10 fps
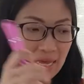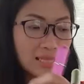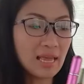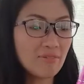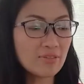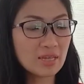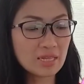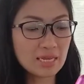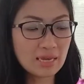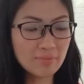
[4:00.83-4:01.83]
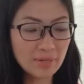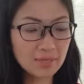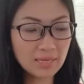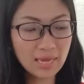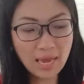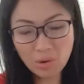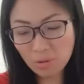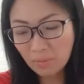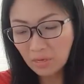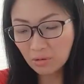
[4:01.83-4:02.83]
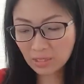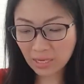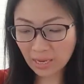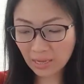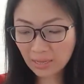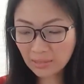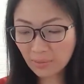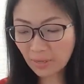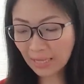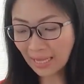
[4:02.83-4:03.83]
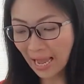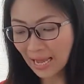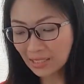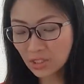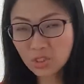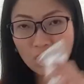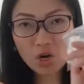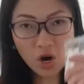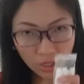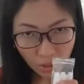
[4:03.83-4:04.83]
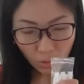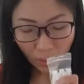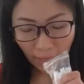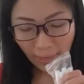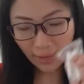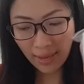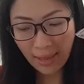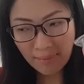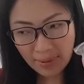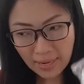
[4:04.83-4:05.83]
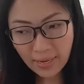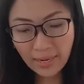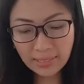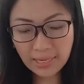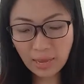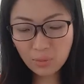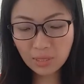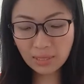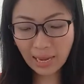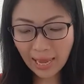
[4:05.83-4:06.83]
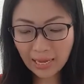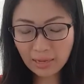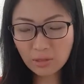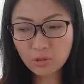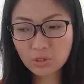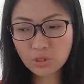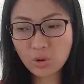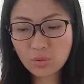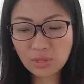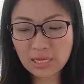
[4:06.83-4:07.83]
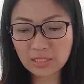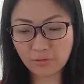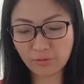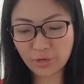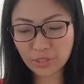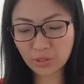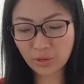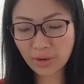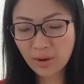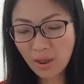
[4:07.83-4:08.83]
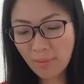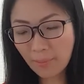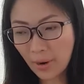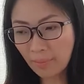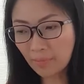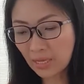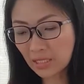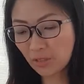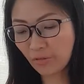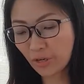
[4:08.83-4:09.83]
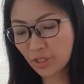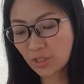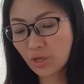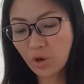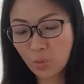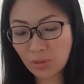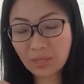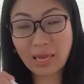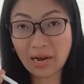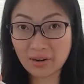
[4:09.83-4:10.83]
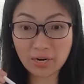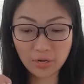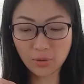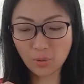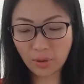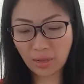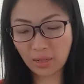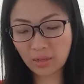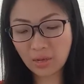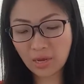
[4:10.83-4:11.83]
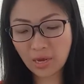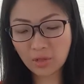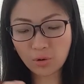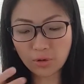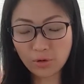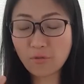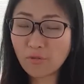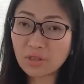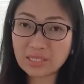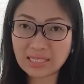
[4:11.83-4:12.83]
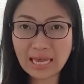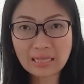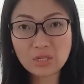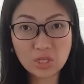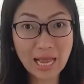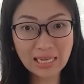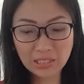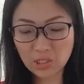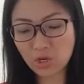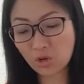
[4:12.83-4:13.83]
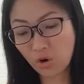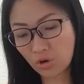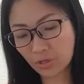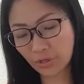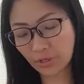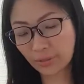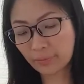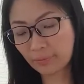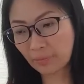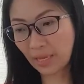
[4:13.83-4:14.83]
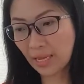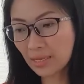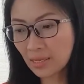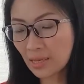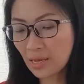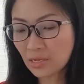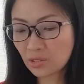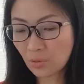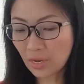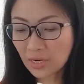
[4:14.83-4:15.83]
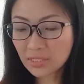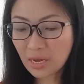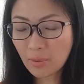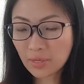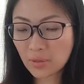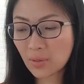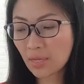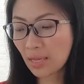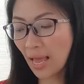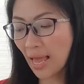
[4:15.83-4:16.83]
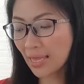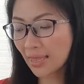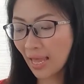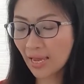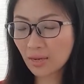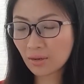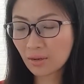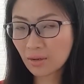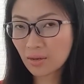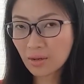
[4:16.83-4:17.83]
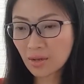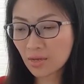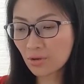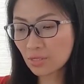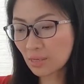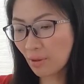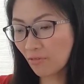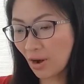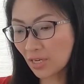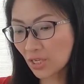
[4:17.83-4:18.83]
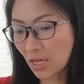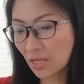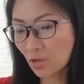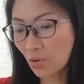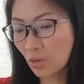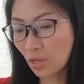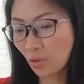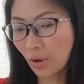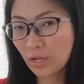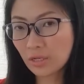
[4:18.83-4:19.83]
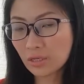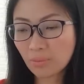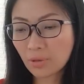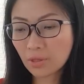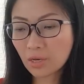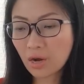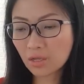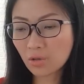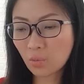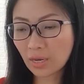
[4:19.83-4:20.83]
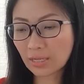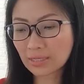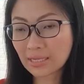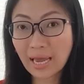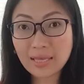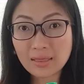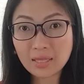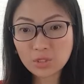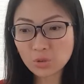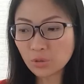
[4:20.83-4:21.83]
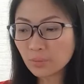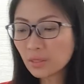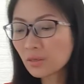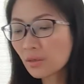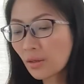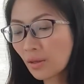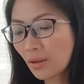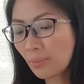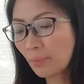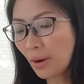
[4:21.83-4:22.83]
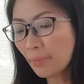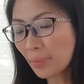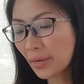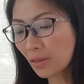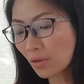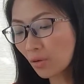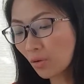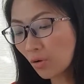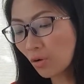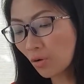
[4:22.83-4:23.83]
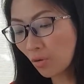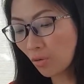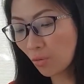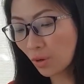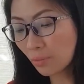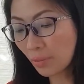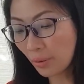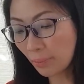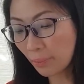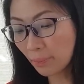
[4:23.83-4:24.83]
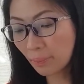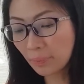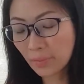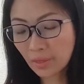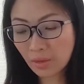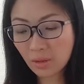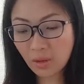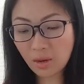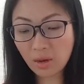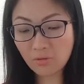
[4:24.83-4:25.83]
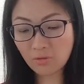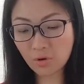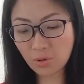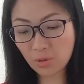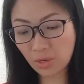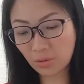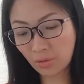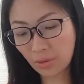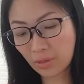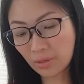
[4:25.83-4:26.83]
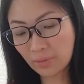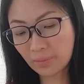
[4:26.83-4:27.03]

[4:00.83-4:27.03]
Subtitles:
definitely, but today I will be using something that has cotton wick because I would like to soak these first or pump these first with carrier oil in order for the scent to last longer. Okay, so here's how I do it. I like using my fractionated coconut oil, put the cotton wick inside the tube, pump in 1 pump of coconut oil,